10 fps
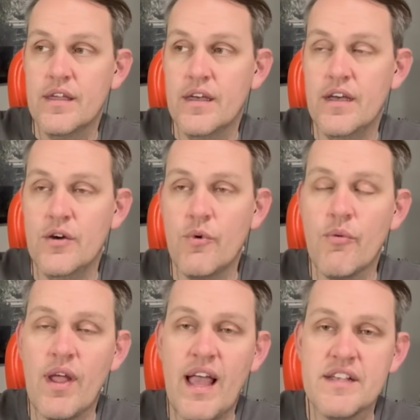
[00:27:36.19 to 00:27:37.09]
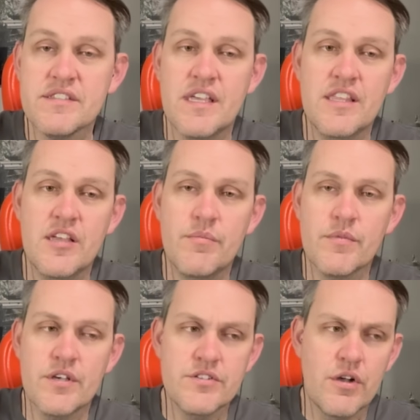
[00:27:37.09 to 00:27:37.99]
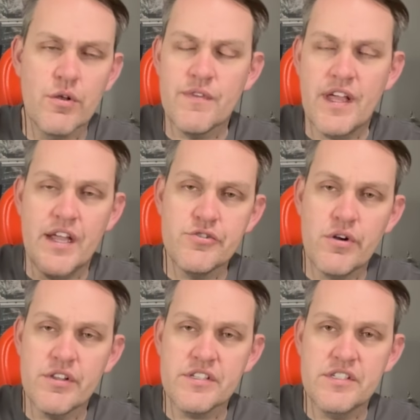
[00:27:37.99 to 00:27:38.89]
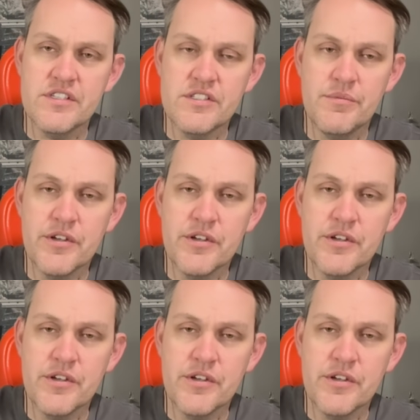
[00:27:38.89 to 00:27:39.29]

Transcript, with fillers: uh, we were asking them because all over the hydraulic system